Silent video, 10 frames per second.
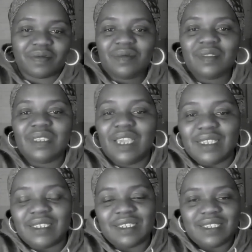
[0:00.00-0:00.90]

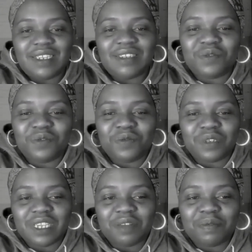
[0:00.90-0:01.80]
assistant who
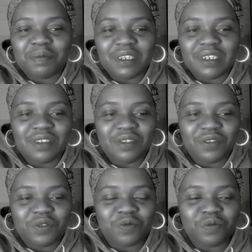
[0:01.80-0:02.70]
was helping me,
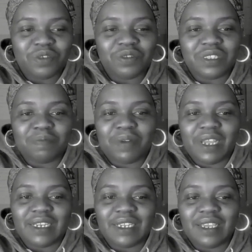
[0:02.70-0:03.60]
you know, during the
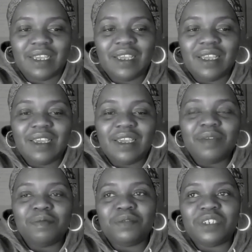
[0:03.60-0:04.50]
planning,
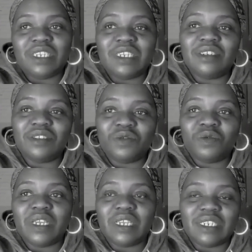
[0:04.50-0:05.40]
she
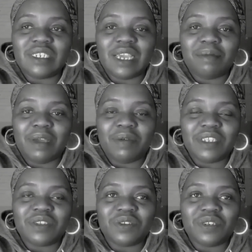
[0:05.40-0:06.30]
knew where each time I
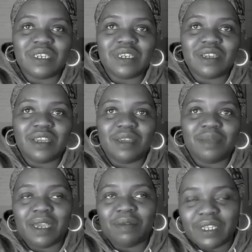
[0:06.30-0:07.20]
went on,
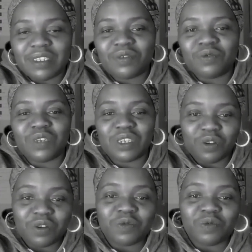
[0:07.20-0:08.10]
I went to
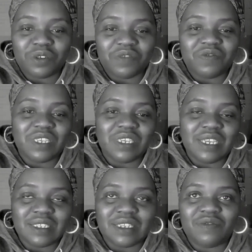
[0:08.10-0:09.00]
record one of
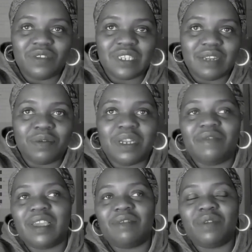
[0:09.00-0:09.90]
the interviews. And
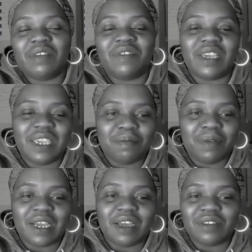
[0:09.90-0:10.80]
whenever I
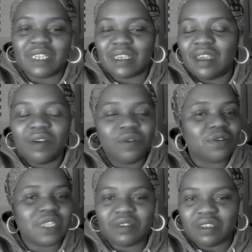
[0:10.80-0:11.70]
came back, I was like,
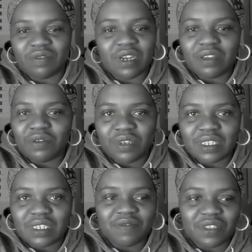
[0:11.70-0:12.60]
oh, that was a really good
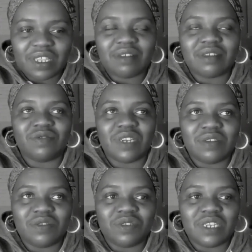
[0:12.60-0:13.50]
interview. That was a
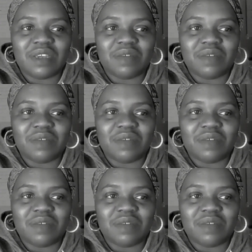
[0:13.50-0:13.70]
really good